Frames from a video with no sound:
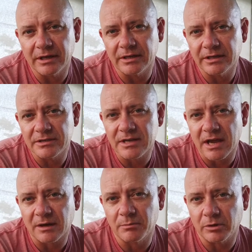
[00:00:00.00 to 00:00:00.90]
getting
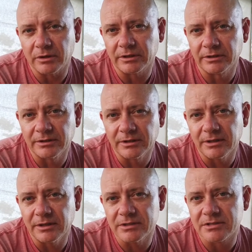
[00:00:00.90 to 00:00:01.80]
attacked by
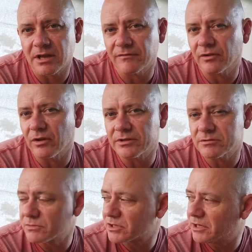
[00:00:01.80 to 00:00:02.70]

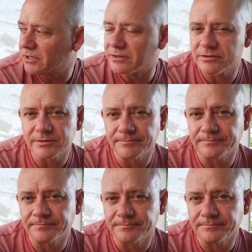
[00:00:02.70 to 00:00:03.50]
sandflies and mosquitoes.